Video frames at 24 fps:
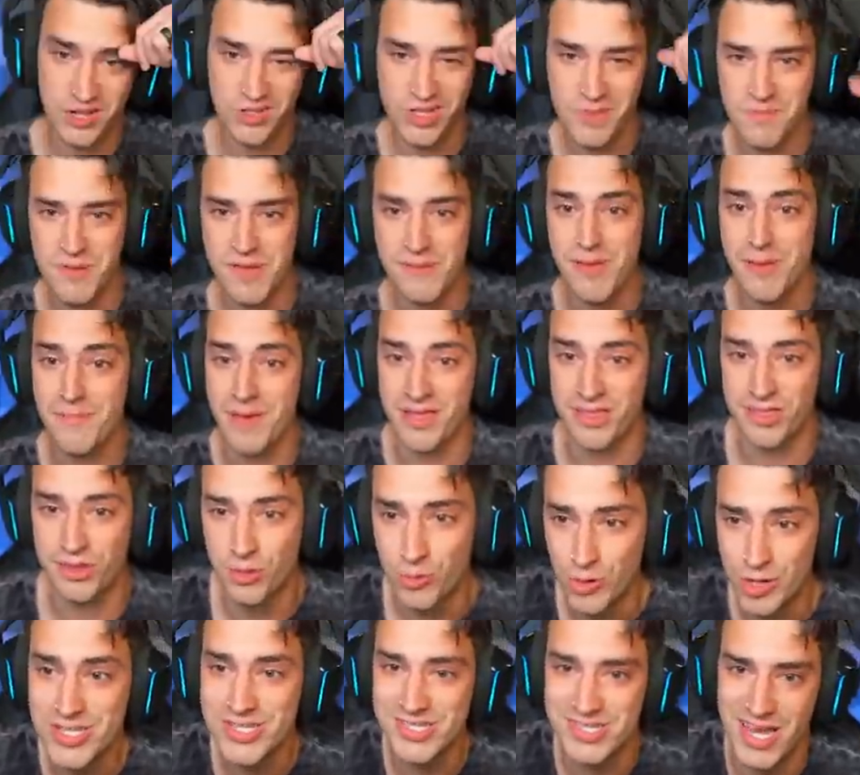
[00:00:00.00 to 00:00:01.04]
He only beat me by
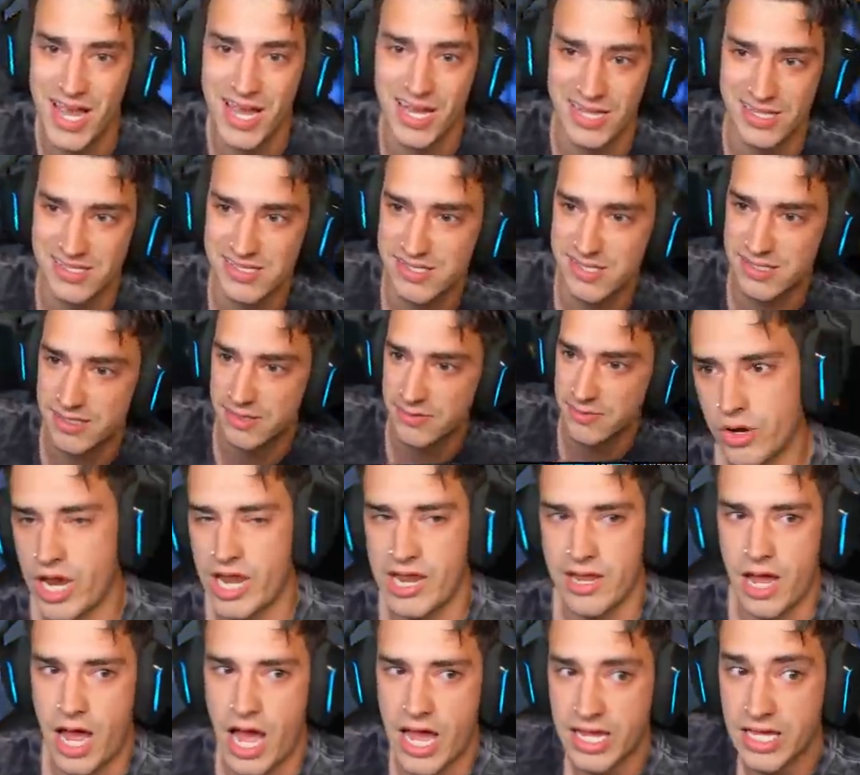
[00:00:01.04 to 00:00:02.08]
3 seconds.
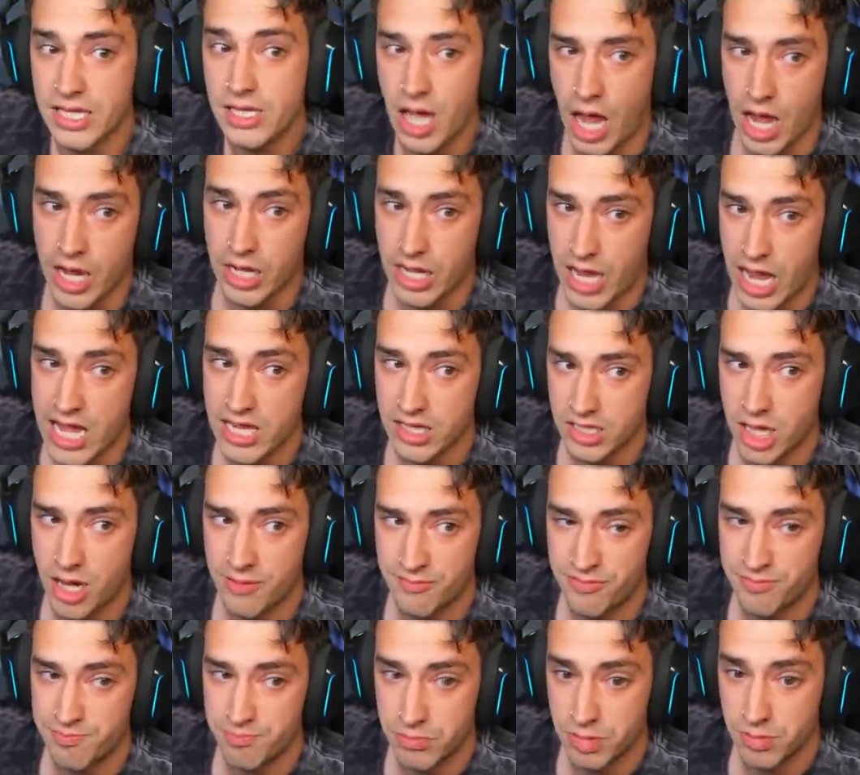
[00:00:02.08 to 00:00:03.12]
Okay, I can
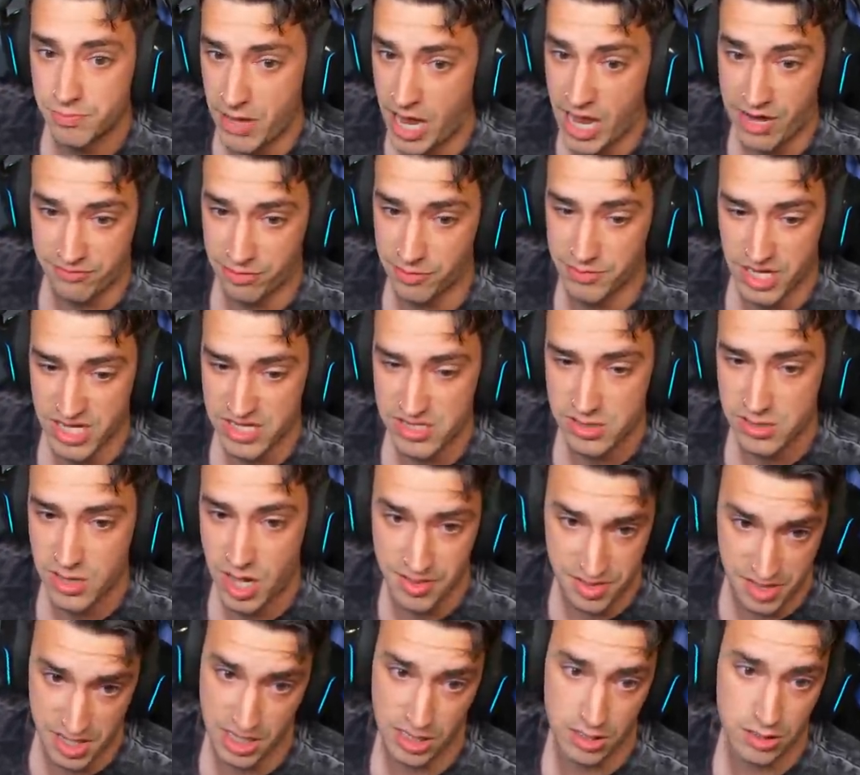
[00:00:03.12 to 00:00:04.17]
come back from this,
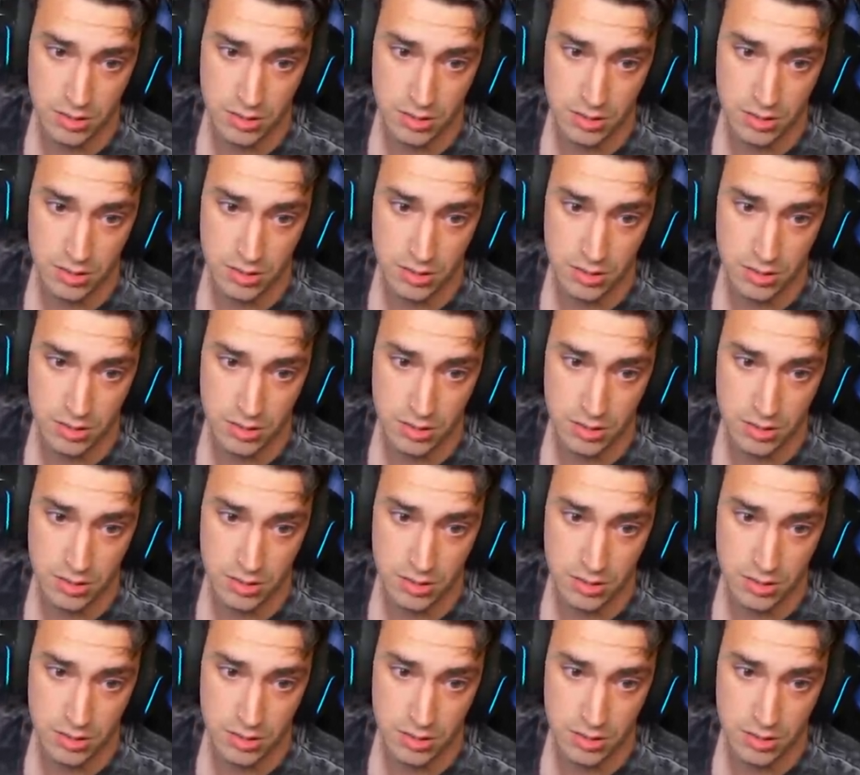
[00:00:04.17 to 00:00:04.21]
I think.